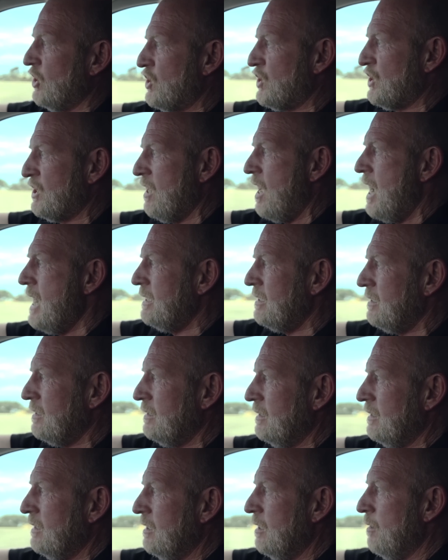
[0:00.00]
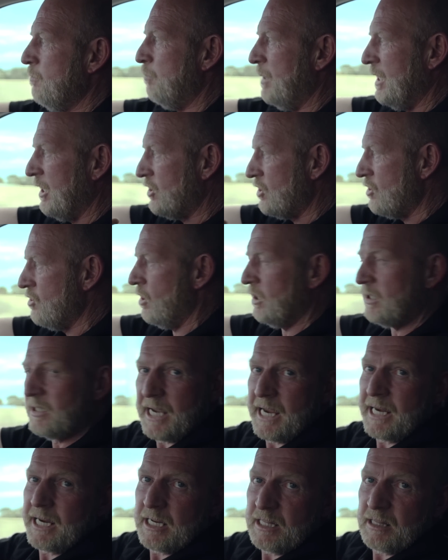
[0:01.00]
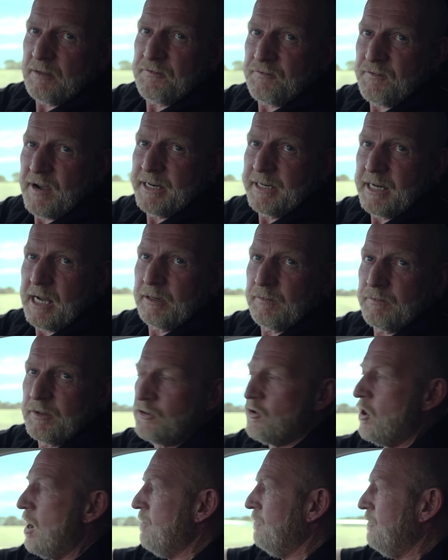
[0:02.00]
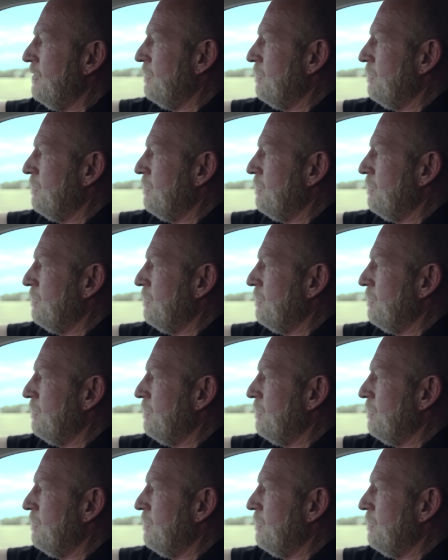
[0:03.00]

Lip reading: It's slight, but it's not taking the fun out of the drive.